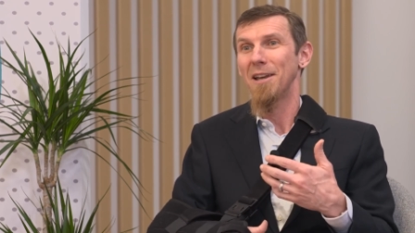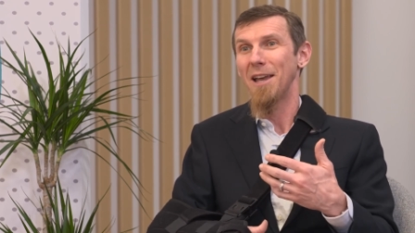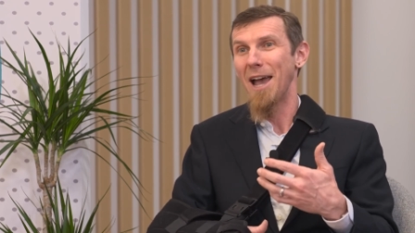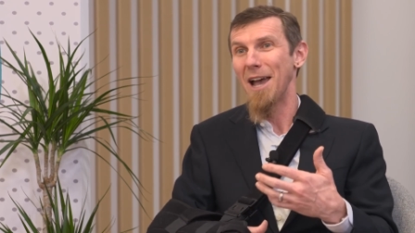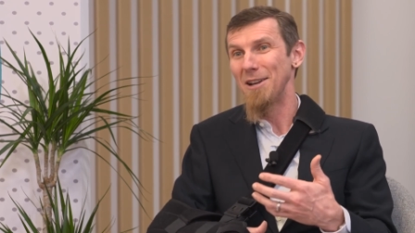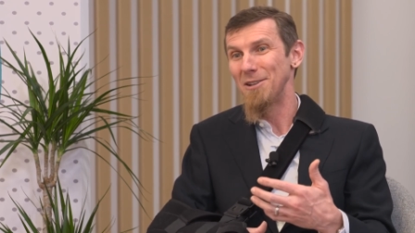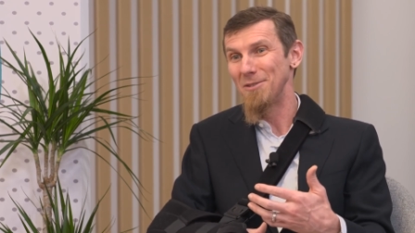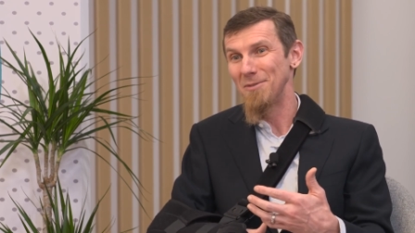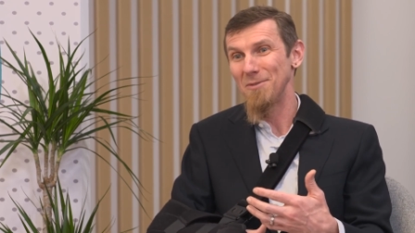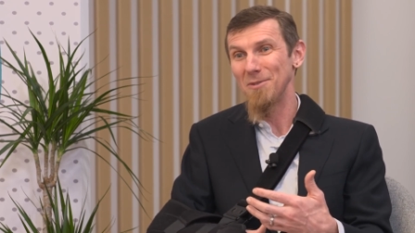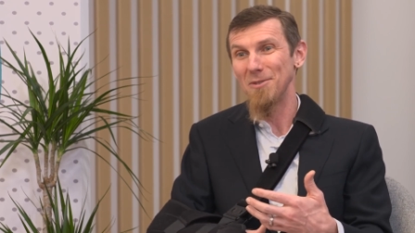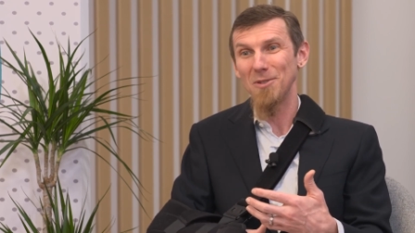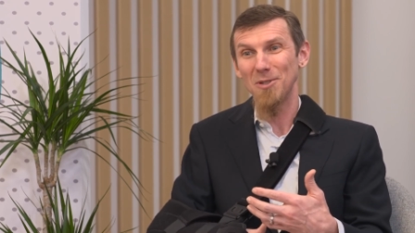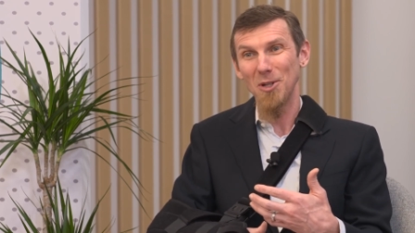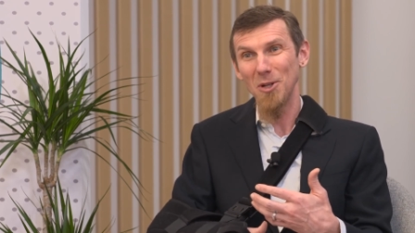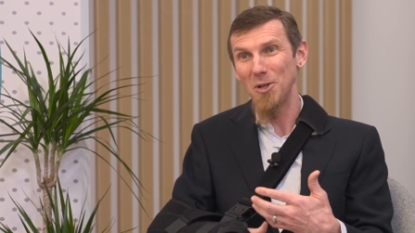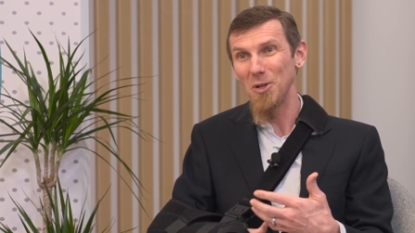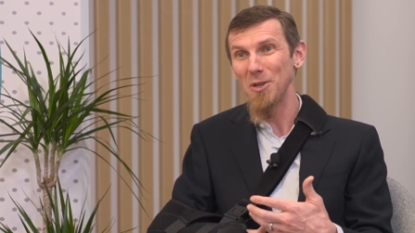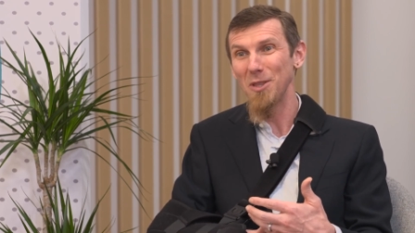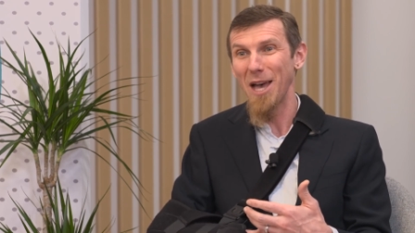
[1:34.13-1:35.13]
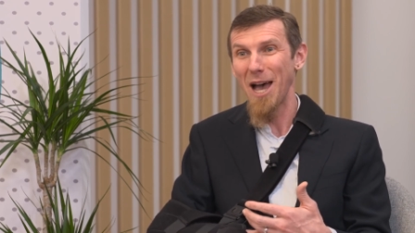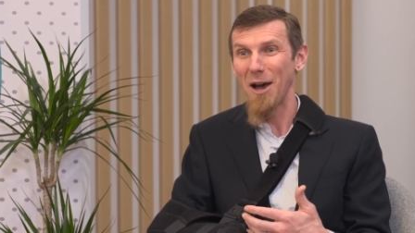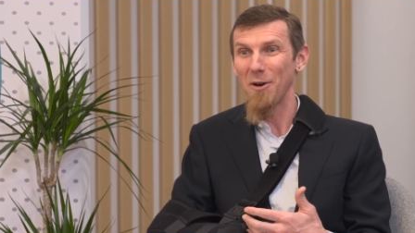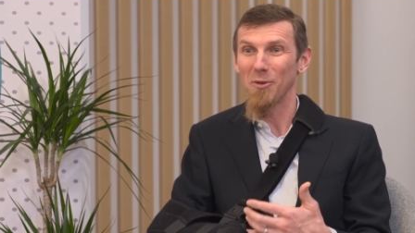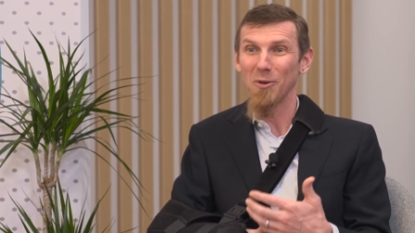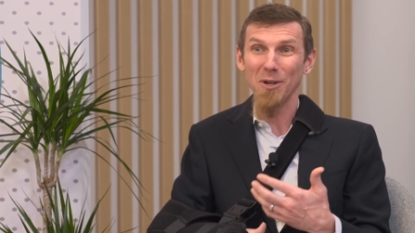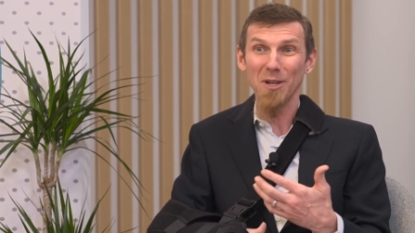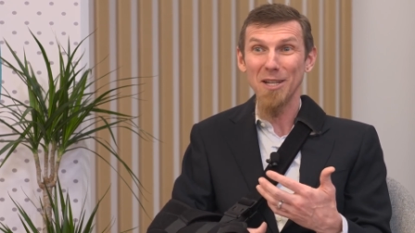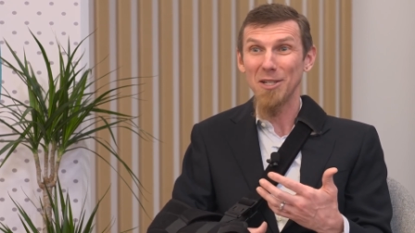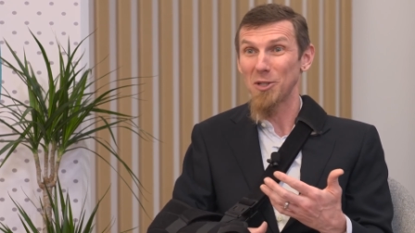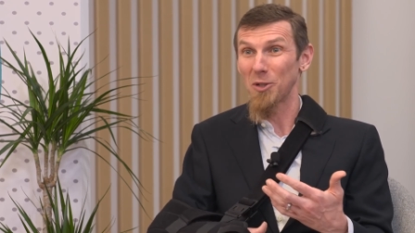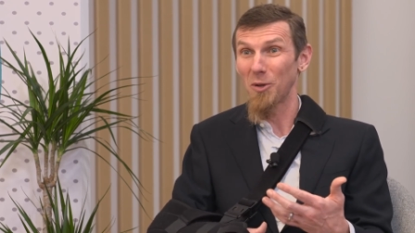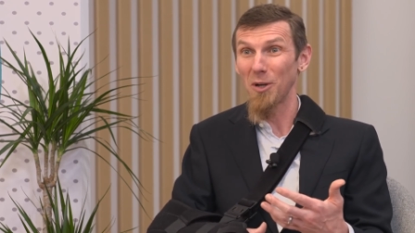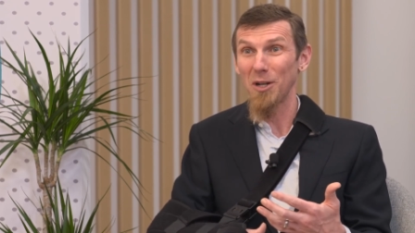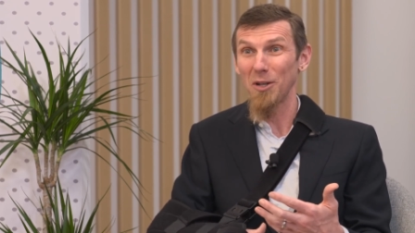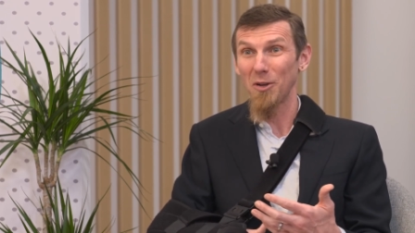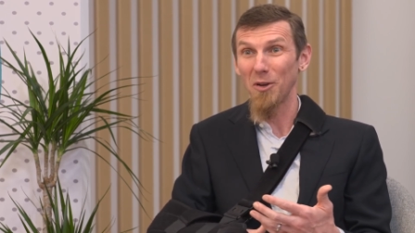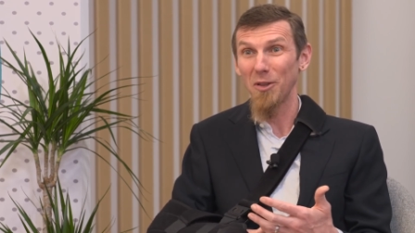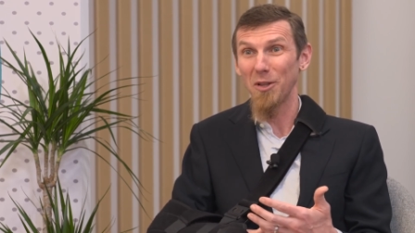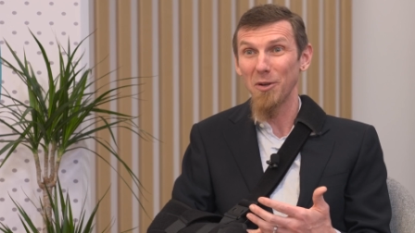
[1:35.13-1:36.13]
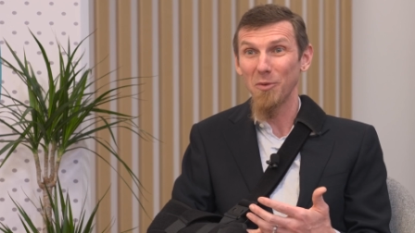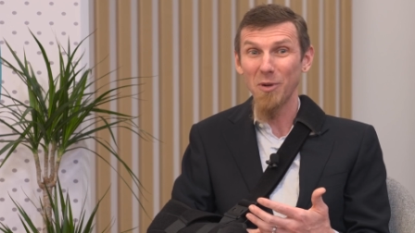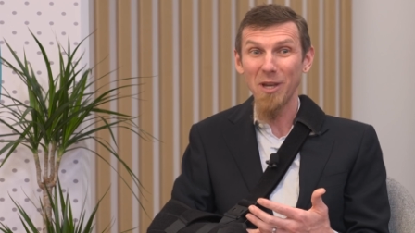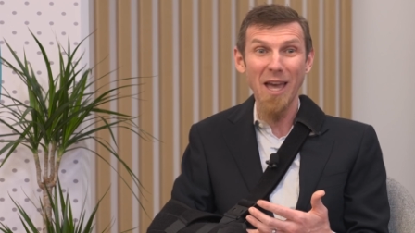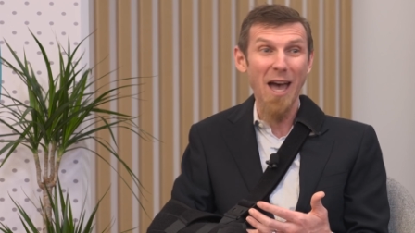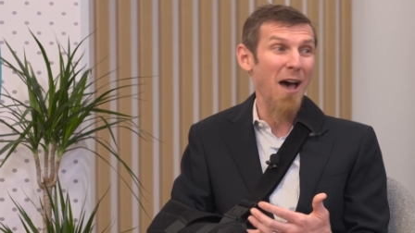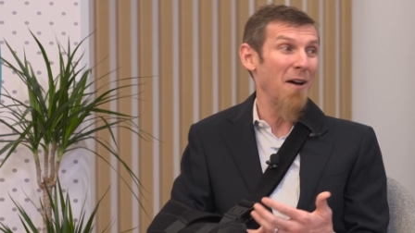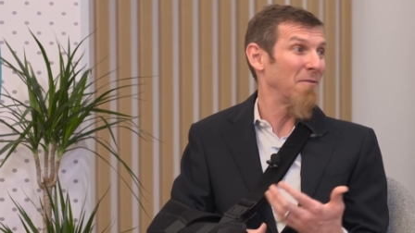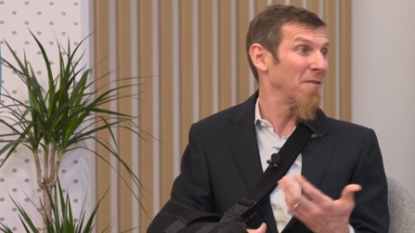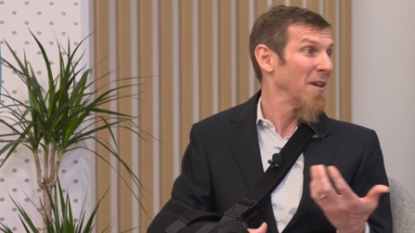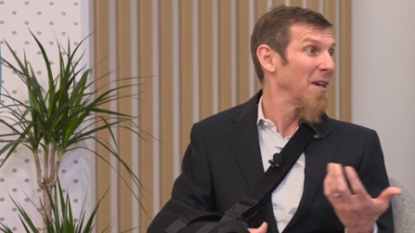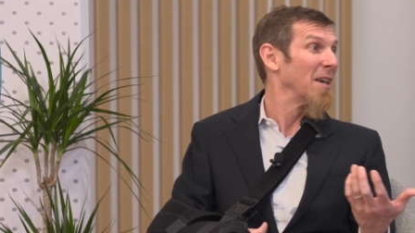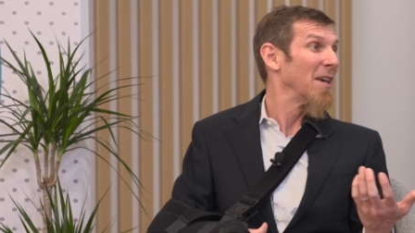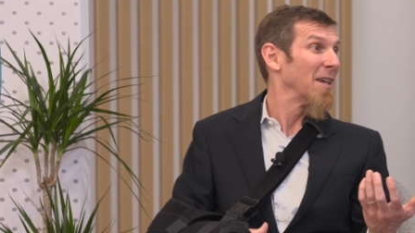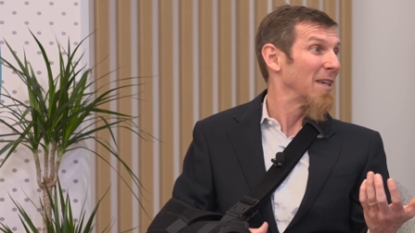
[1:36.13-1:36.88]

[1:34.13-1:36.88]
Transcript: and to do that, it's critical that we have